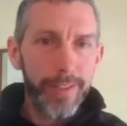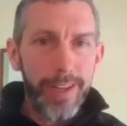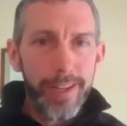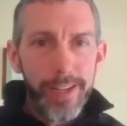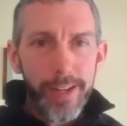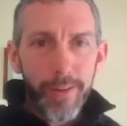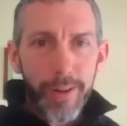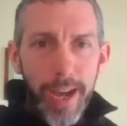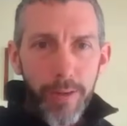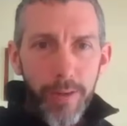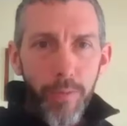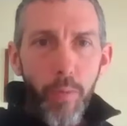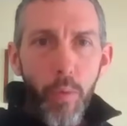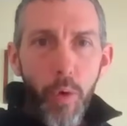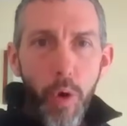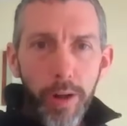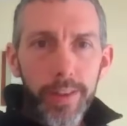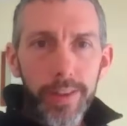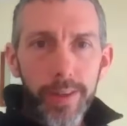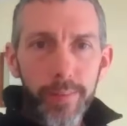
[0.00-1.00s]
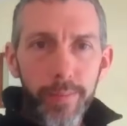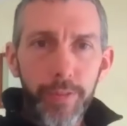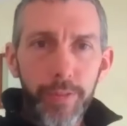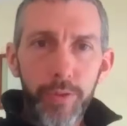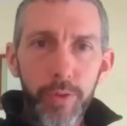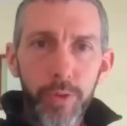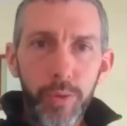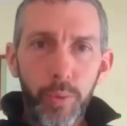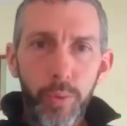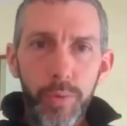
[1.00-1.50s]
kind of walk them
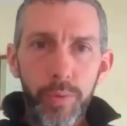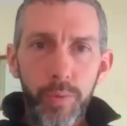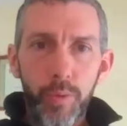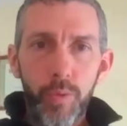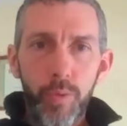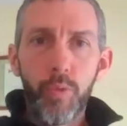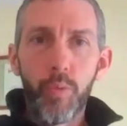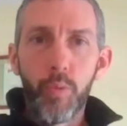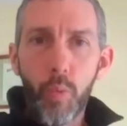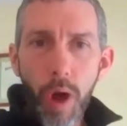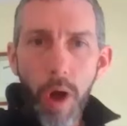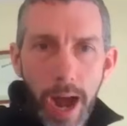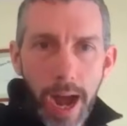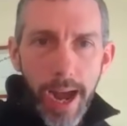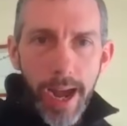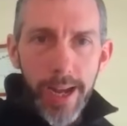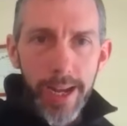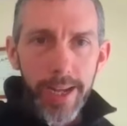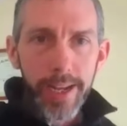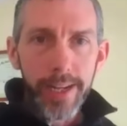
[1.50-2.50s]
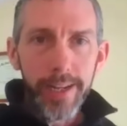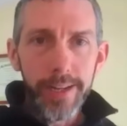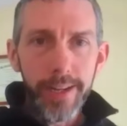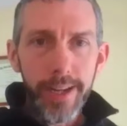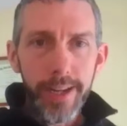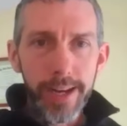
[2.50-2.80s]
through why